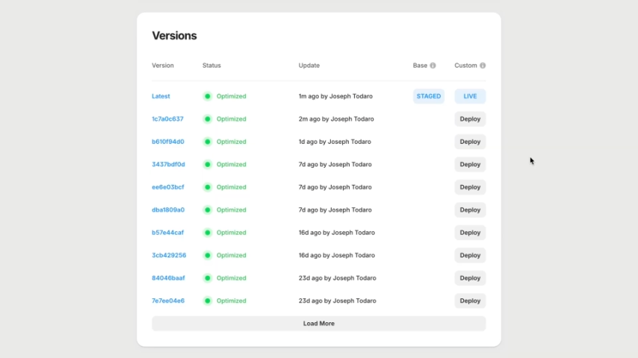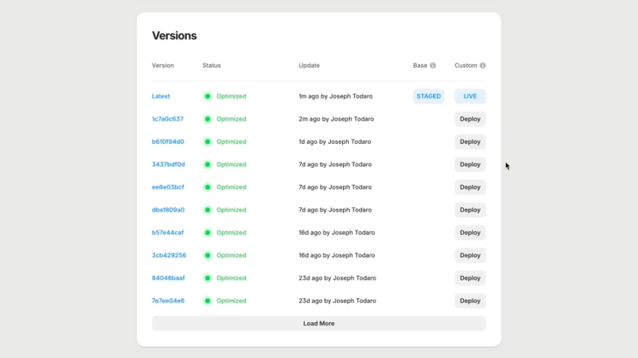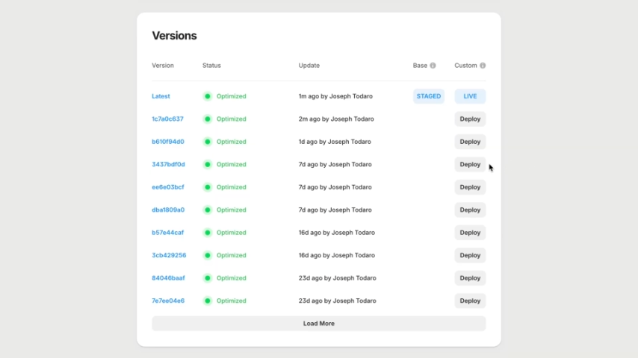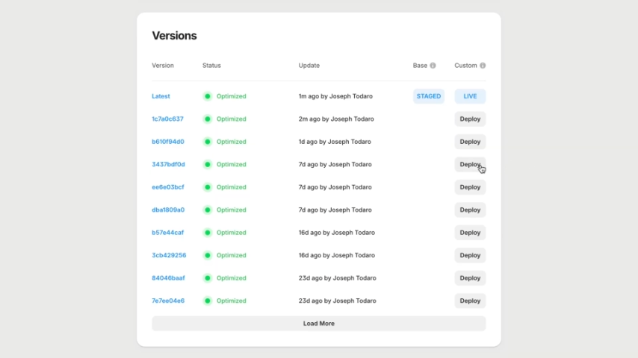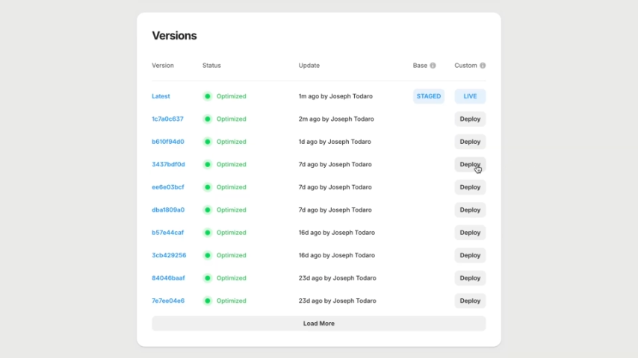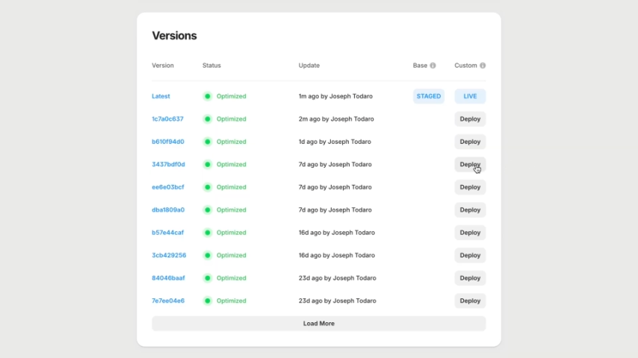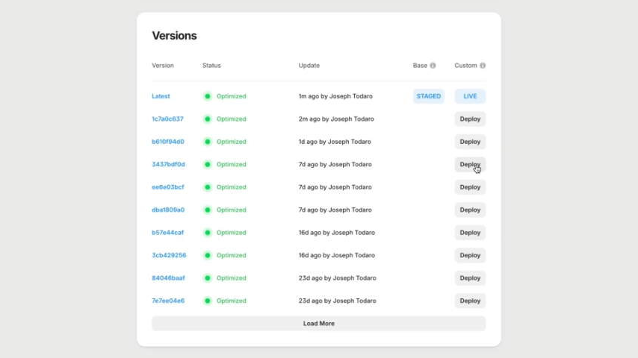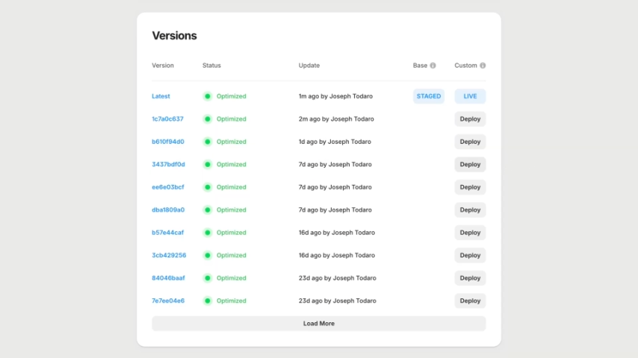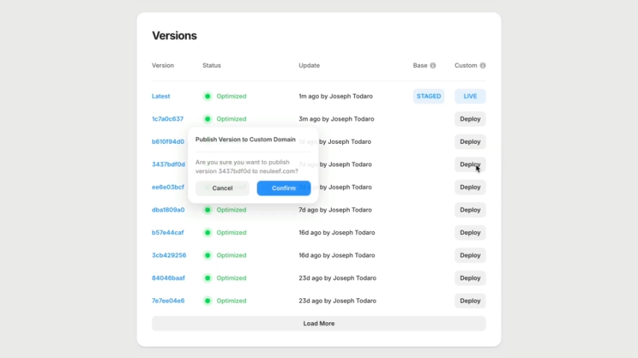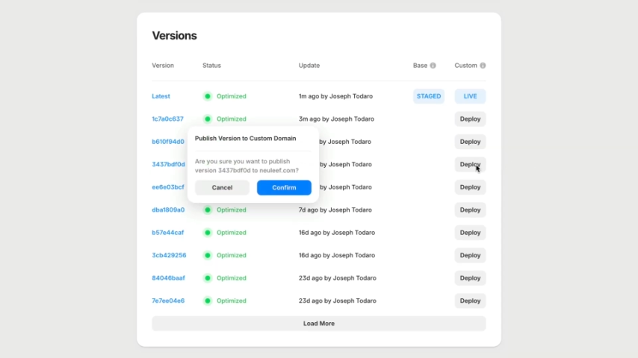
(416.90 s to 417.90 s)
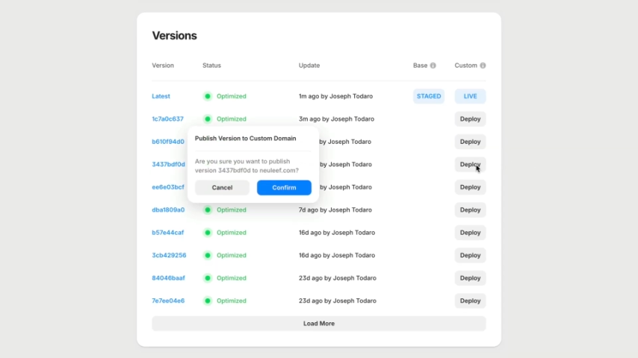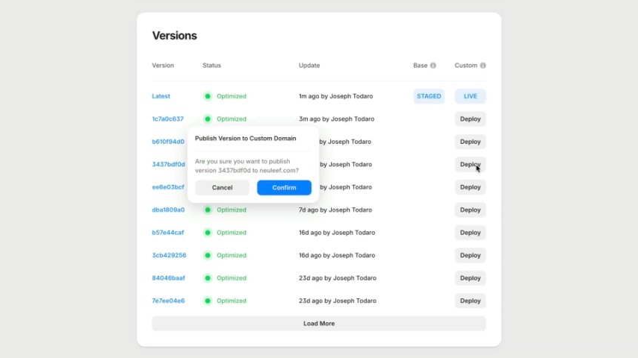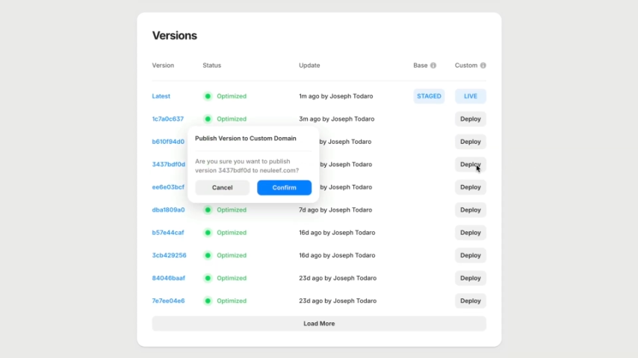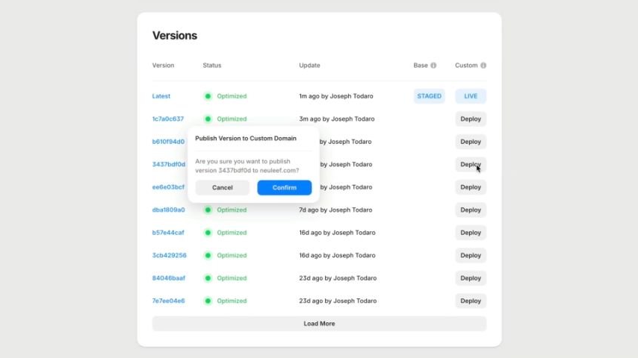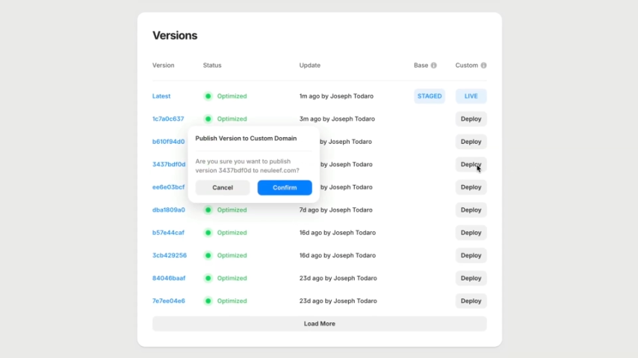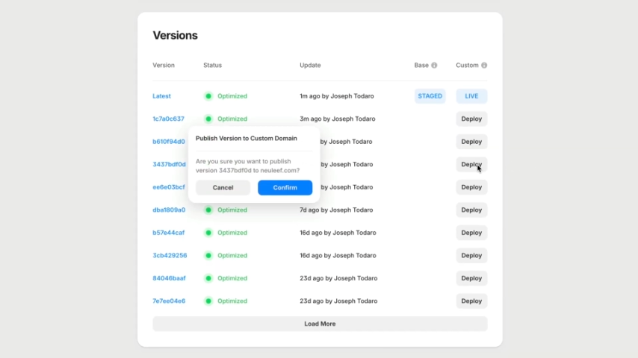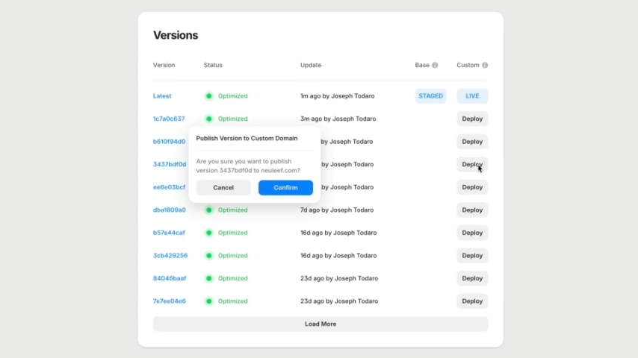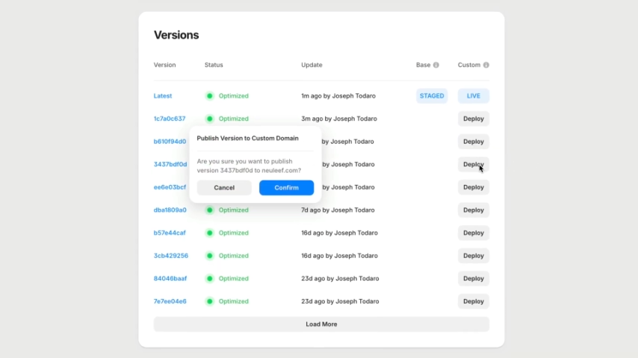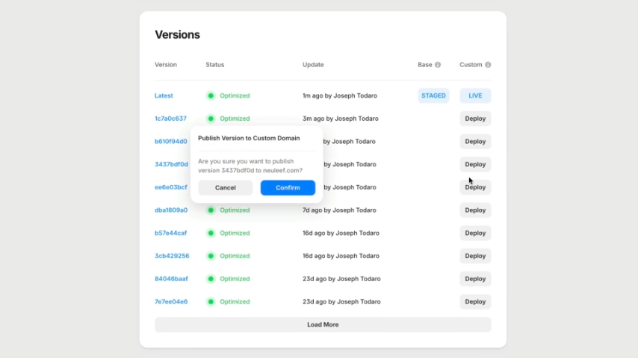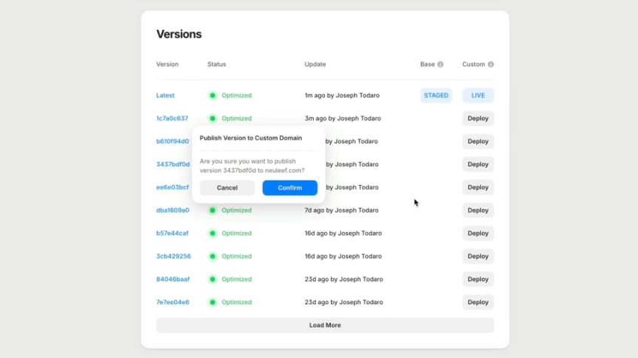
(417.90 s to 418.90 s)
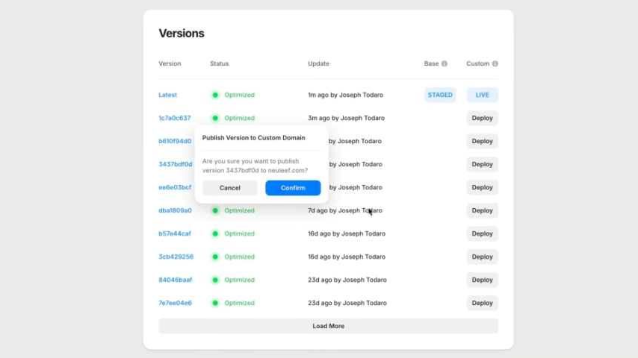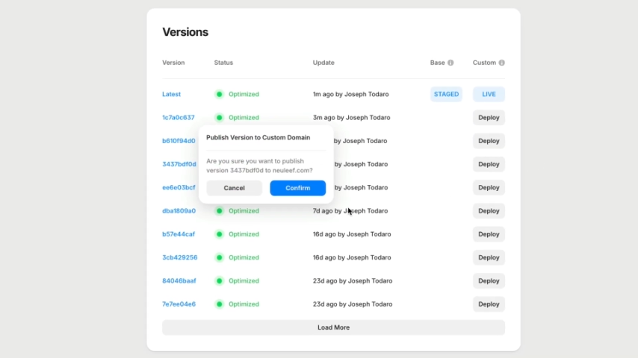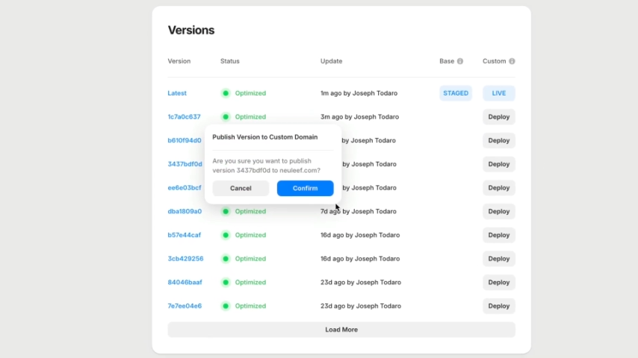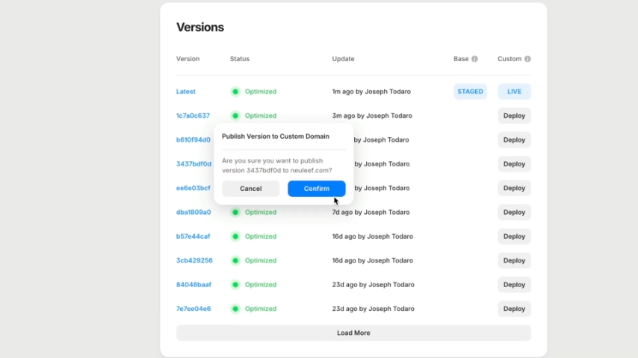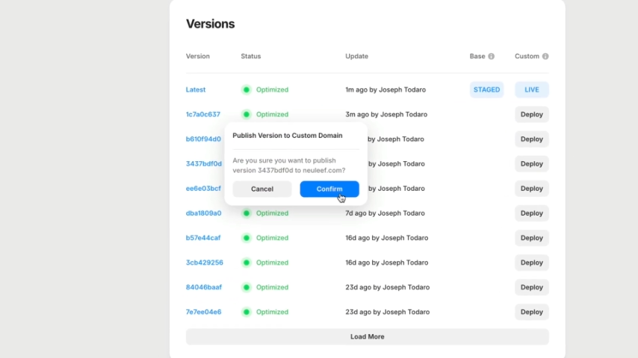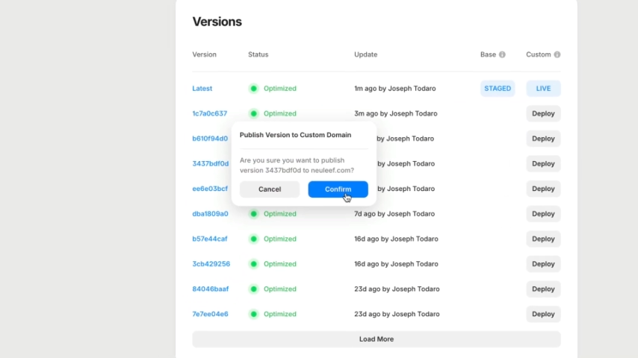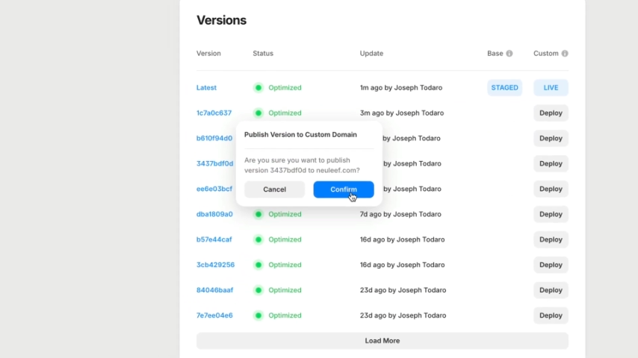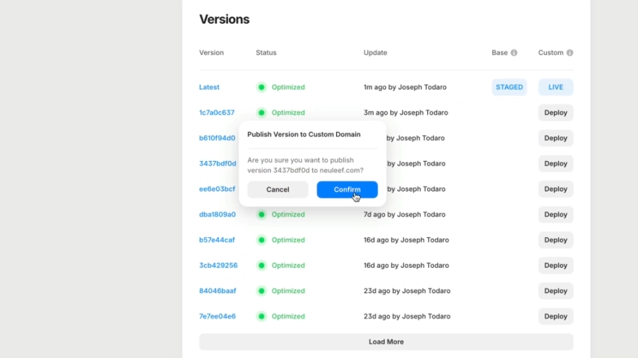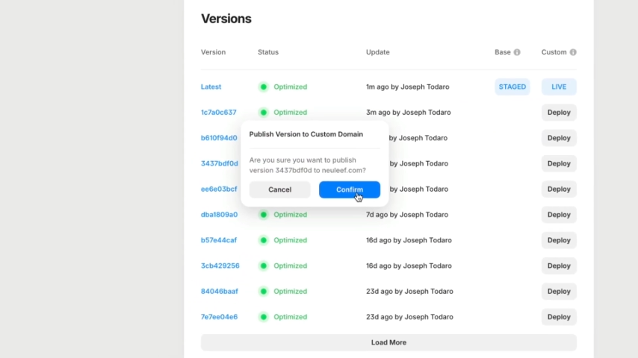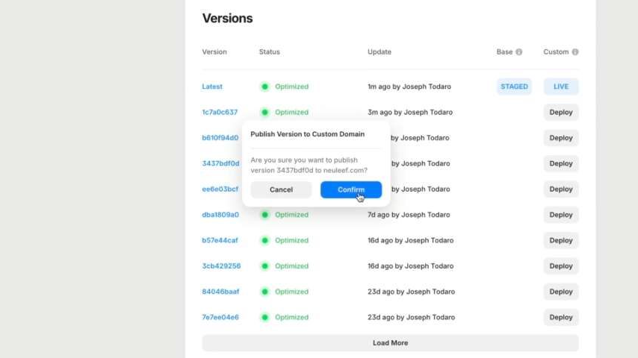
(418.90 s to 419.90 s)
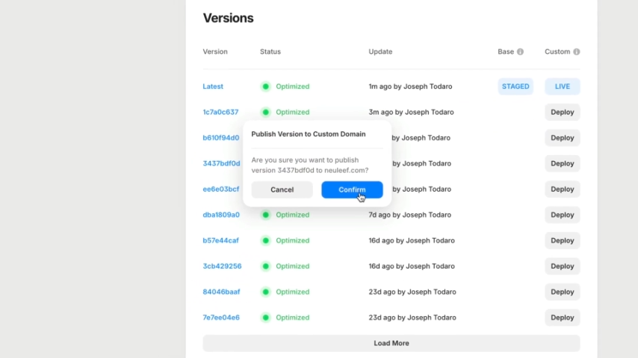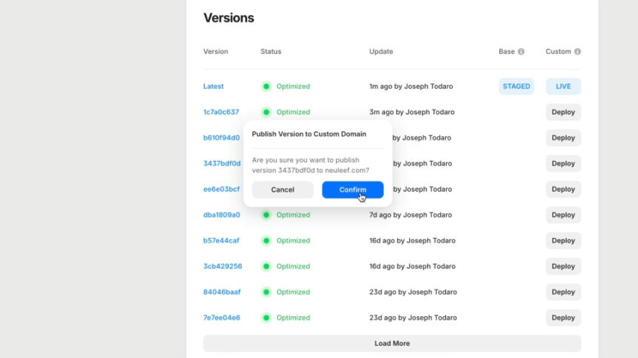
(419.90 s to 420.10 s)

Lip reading: (no speaker visible)